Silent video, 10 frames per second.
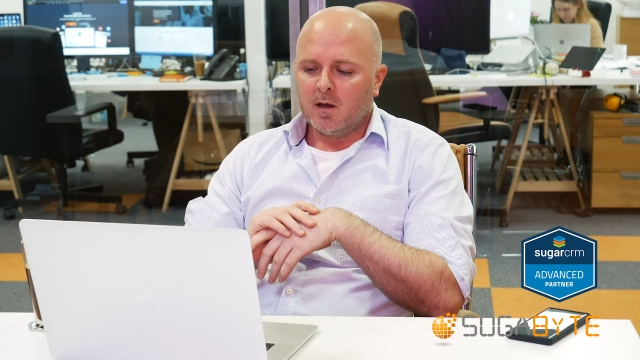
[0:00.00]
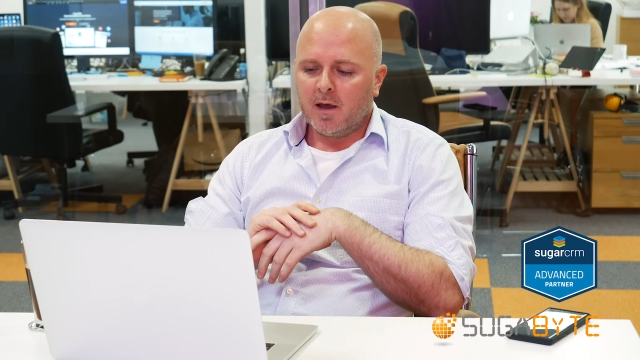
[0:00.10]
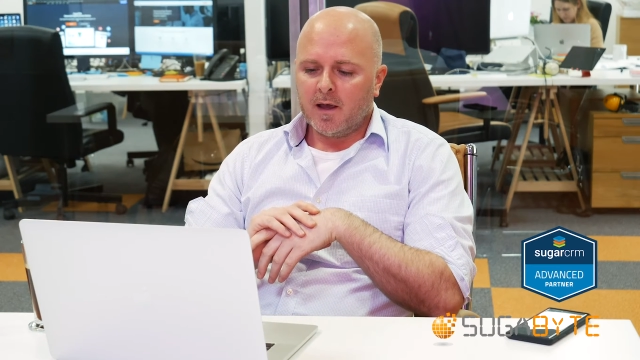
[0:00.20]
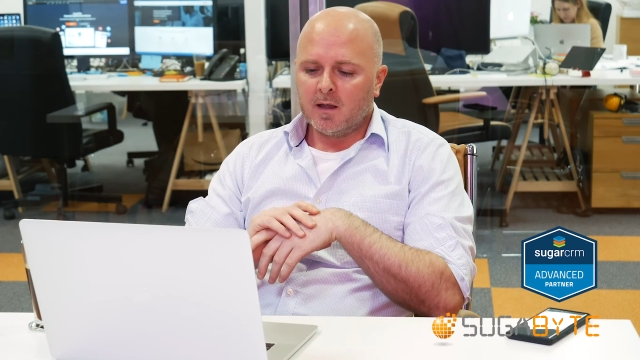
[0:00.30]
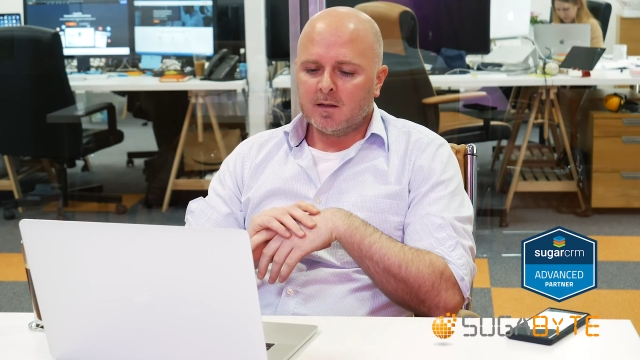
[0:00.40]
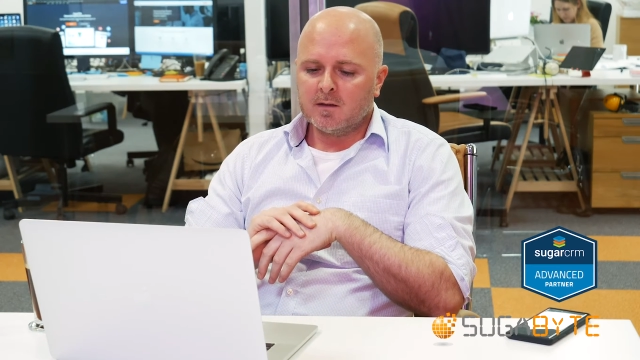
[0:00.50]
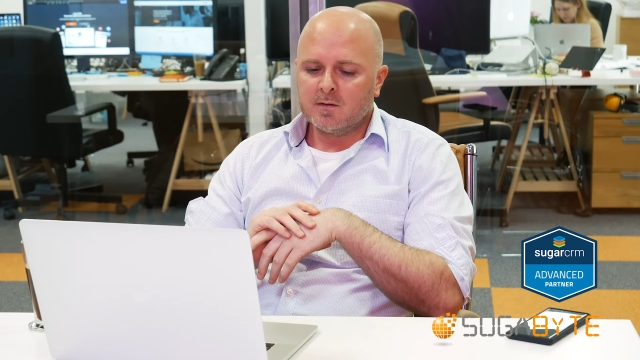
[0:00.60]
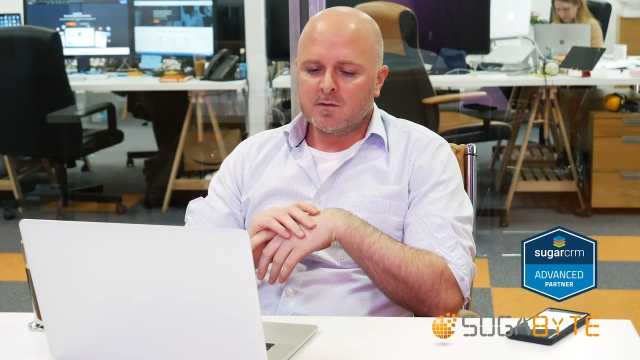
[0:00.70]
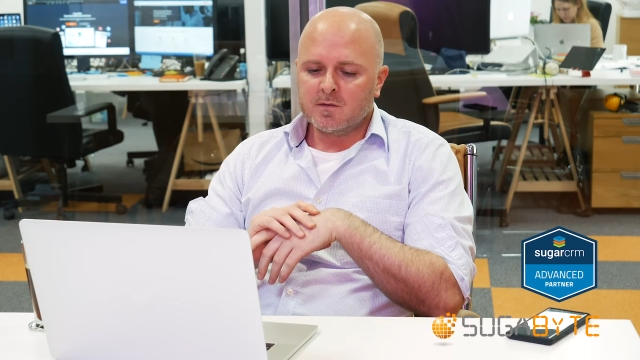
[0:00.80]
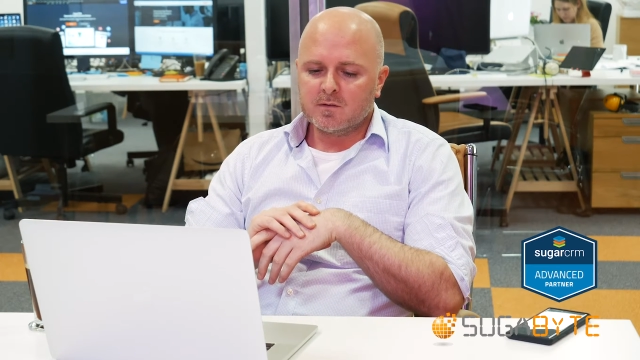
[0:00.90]

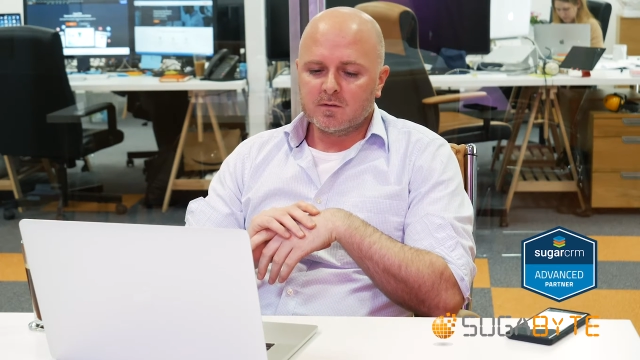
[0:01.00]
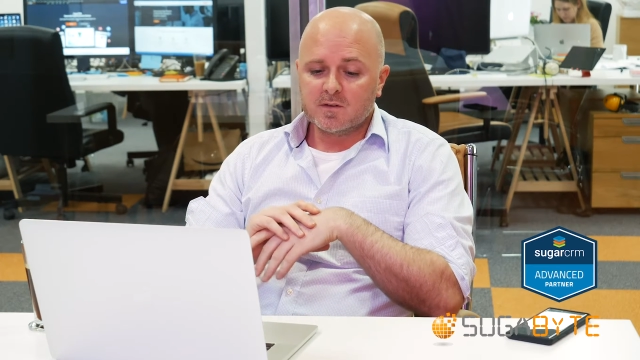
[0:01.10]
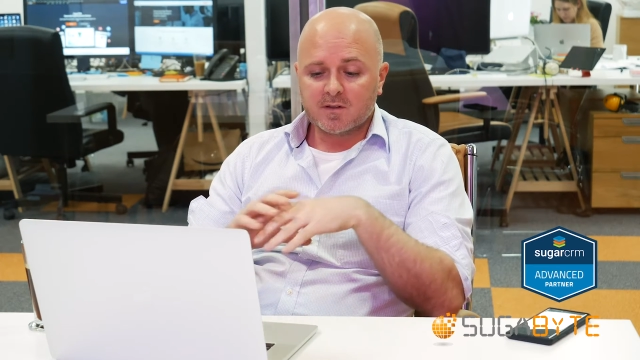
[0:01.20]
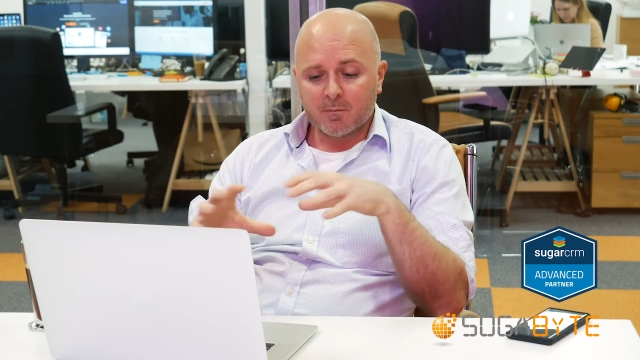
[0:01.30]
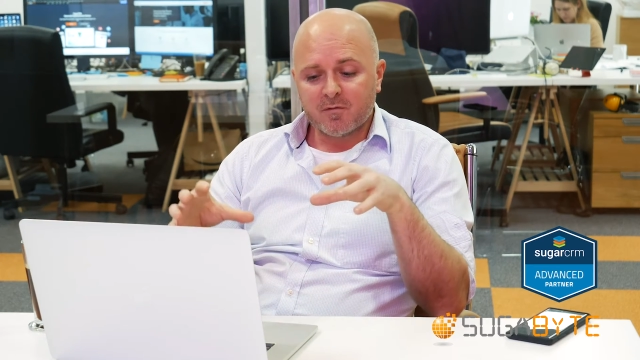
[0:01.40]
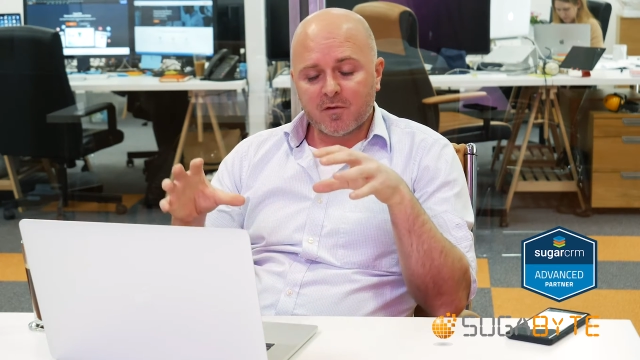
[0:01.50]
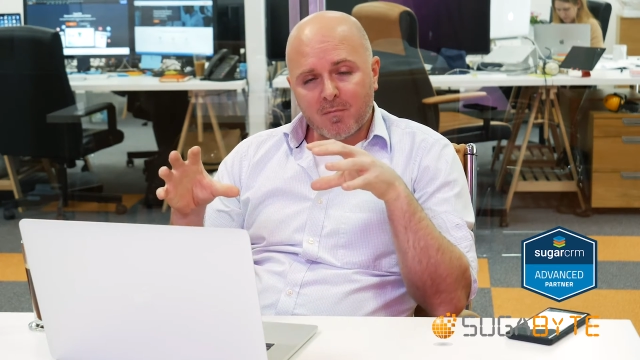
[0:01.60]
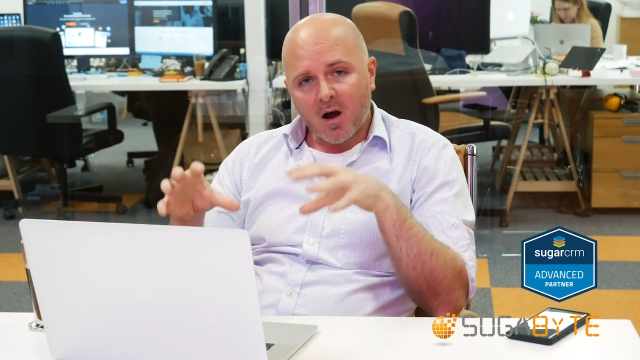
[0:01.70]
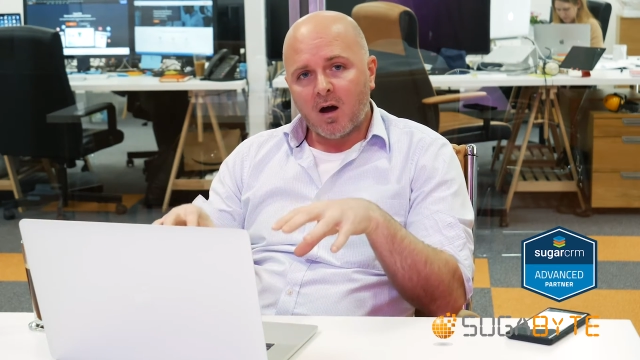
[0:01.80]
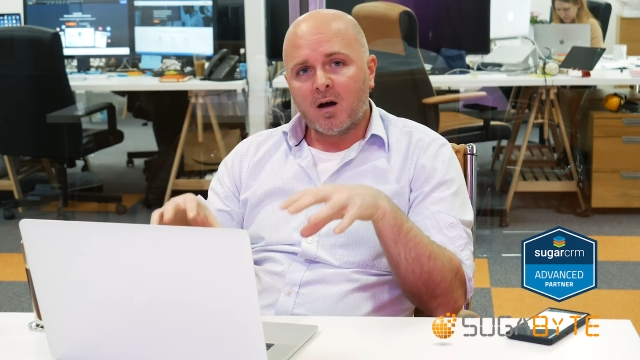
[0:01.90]
And some of
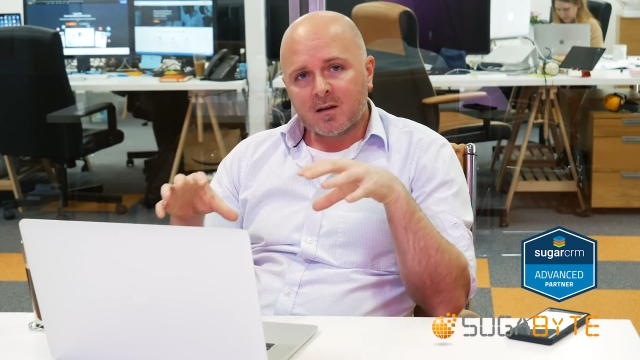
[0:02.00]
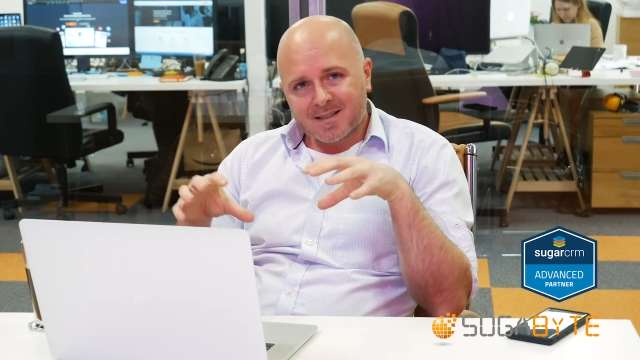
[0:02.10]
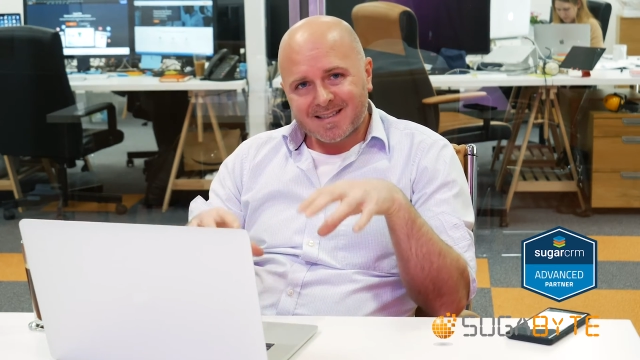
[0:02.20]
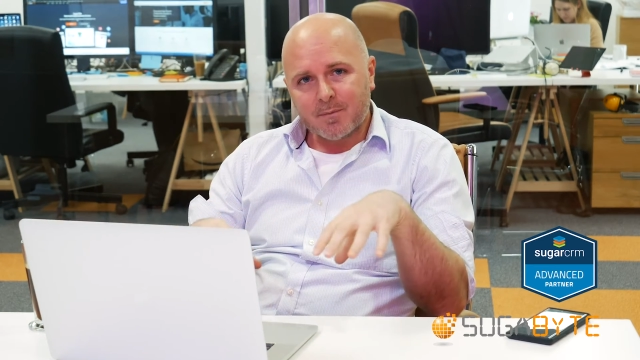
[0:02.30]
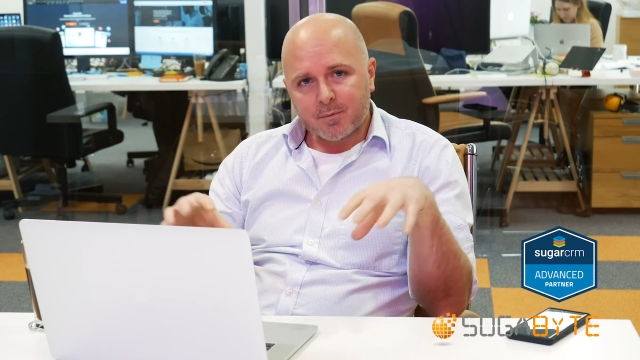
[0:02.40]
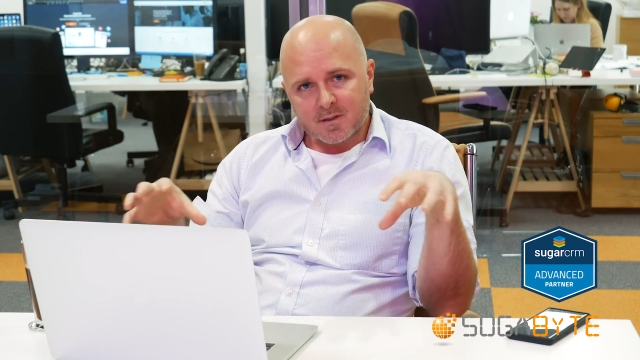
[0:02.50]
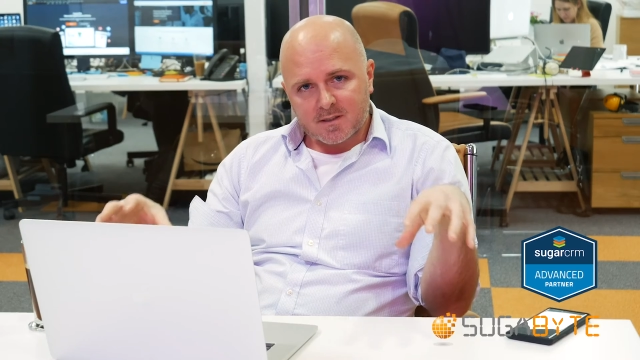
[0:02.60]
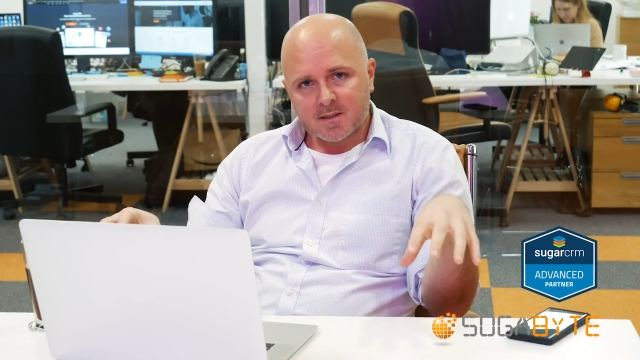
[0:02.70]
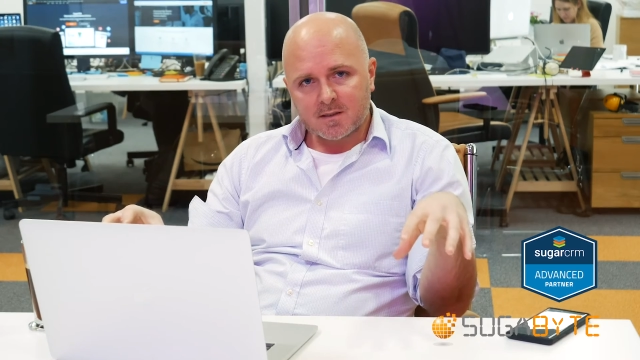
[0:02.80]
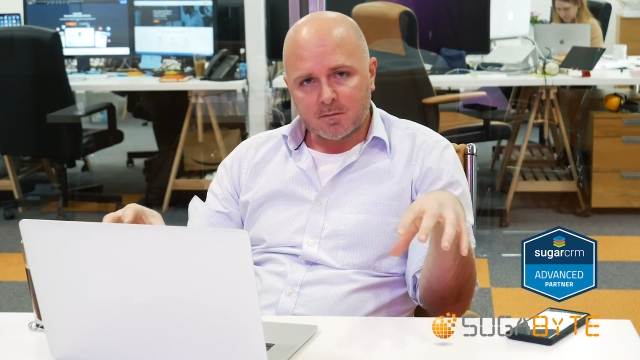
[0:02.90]
them are separate
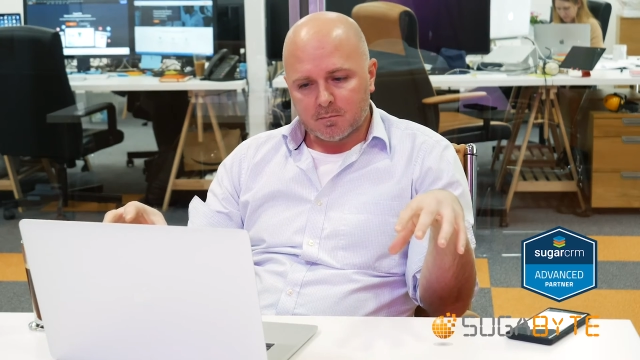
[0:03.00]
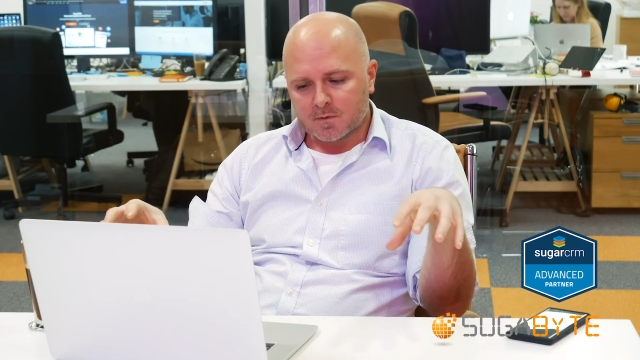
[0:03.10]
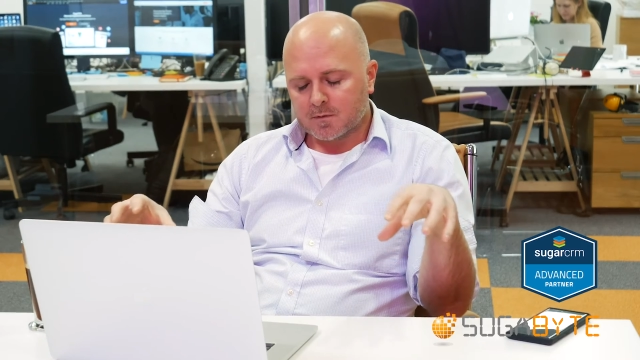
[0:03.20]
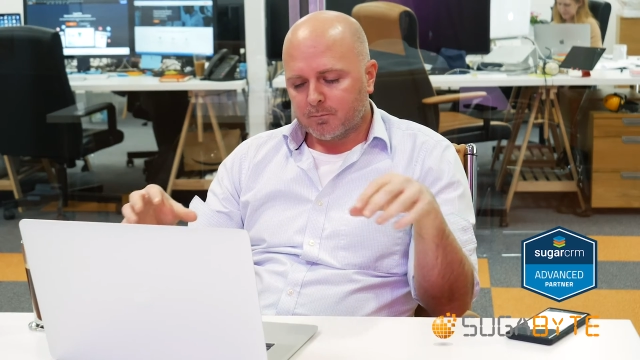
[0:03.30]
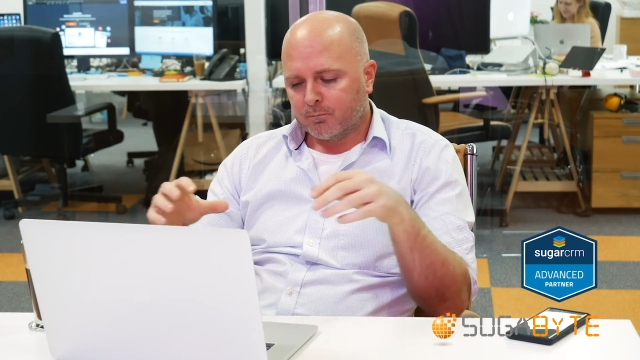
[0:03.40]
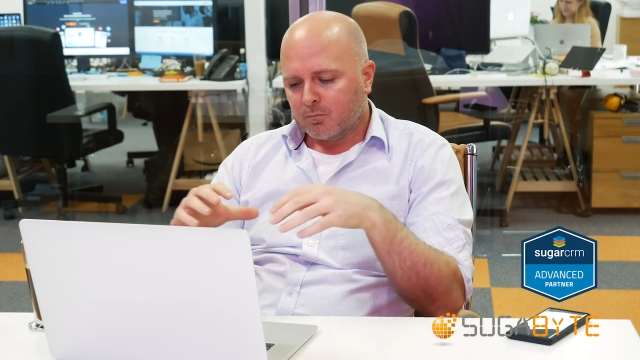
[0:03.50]
systems.